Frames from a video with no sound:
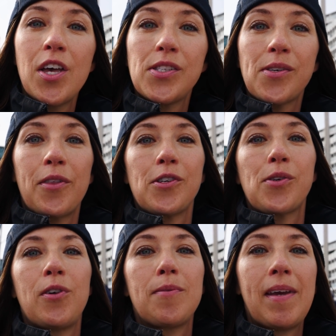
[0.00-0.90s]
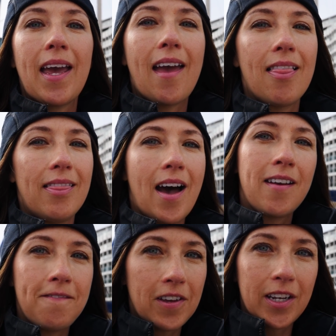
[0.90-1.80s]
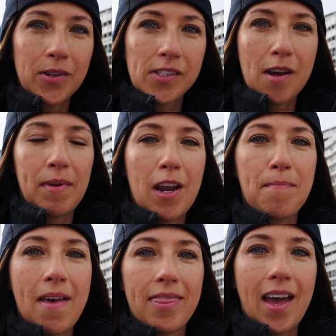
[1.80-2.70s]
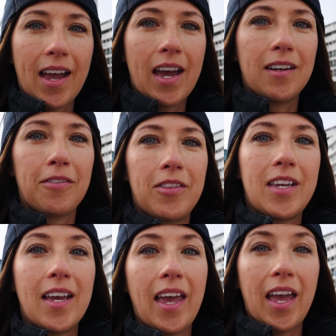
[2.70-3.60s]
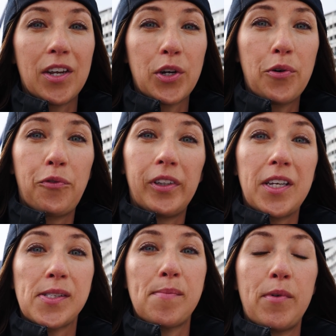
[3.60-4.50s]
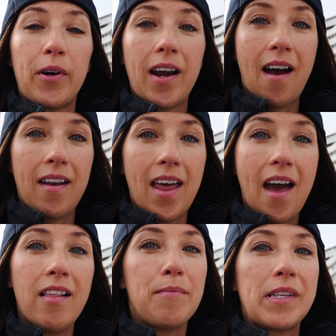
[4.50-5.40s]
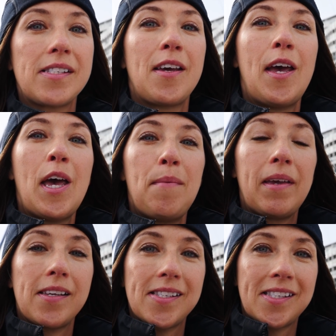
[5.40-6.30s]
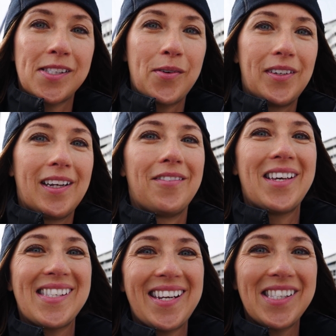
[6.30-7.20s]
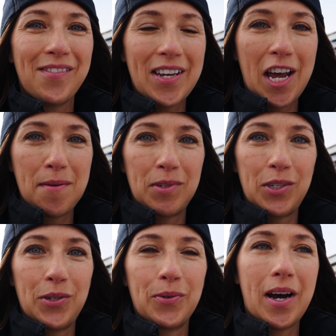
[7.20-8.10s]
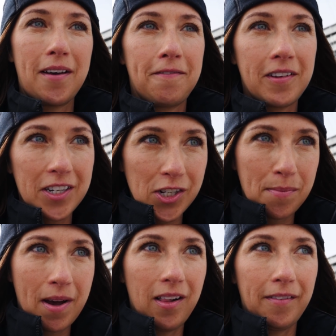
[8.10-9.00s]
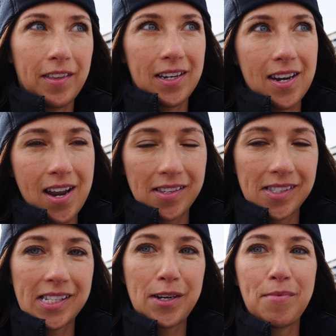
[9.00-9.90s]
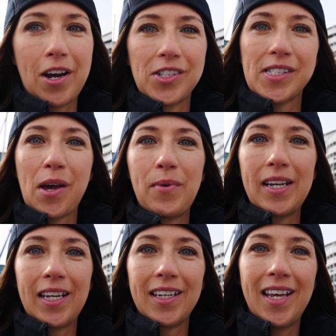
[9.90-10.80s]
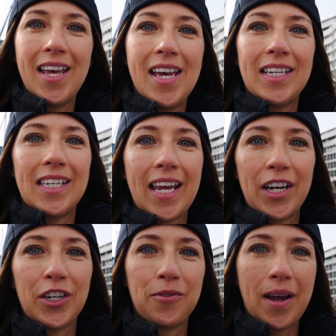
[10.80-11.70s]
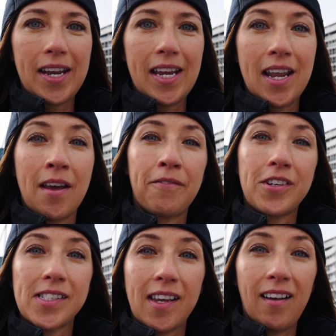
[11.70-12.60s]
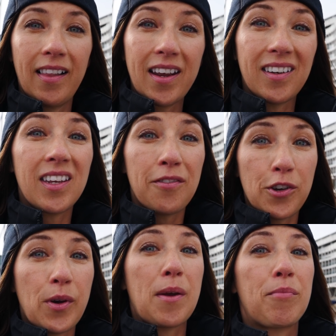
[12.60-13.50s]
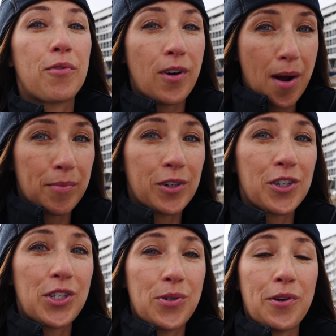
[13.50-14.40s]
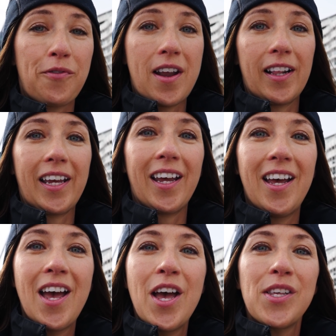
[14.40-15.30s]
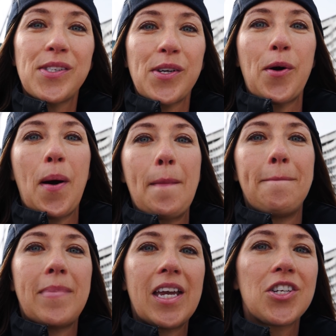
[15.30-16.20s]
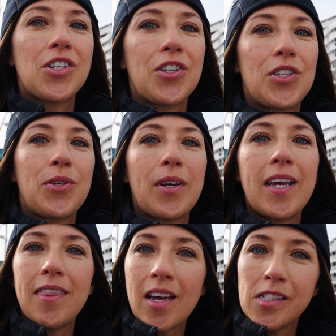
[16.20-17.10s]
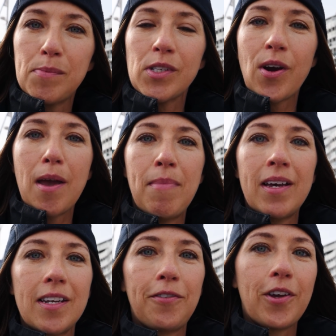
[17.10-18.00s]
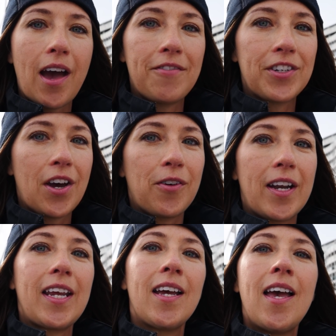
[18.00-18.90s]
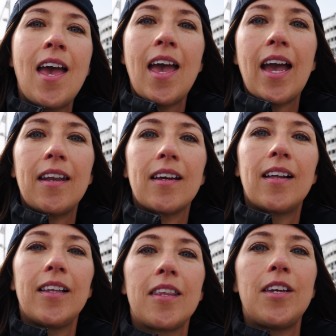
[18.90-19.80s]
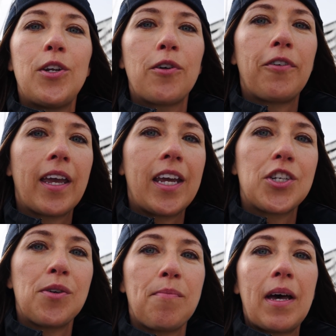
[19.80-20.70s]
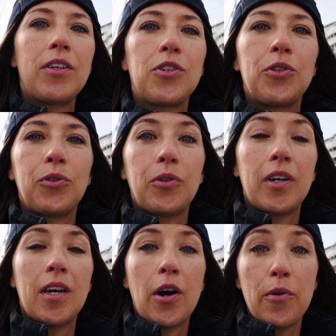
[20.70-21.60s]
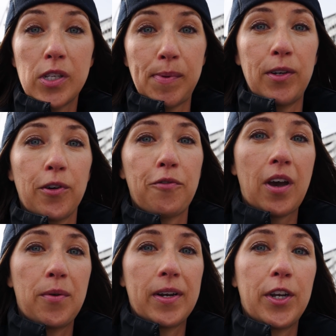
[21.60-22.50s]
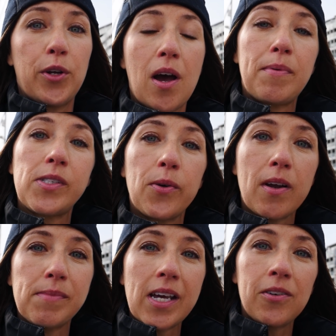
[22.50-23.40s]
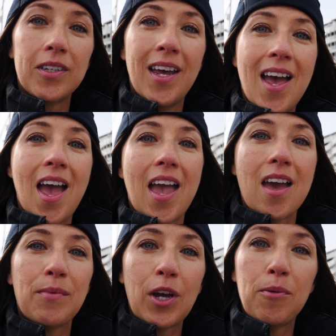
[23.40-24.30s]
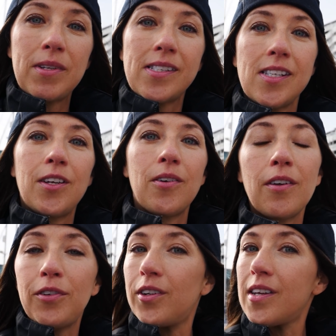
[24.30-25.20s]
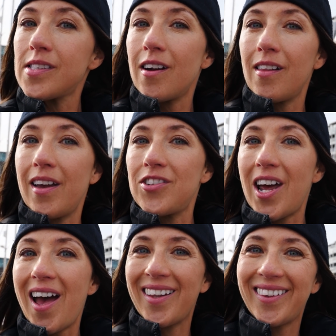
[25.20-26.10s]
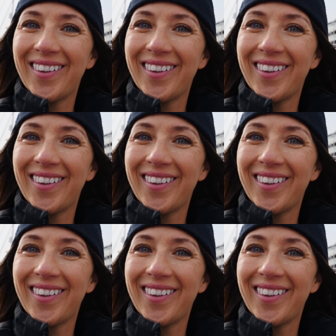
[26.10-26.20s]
So there's going to be a lot of videos coming up on that kind of thing, and hopefully some more on elements, because this is going to give us tons of time to finish up all of the necessary projects that we need to get her ready and up for sale and give you a proper tour finally. So make sure to hit that subscribe button if you haven't already, and click the notification bell to always be notified when a new episode comes out. And we hope to see you in a few days at our live chat.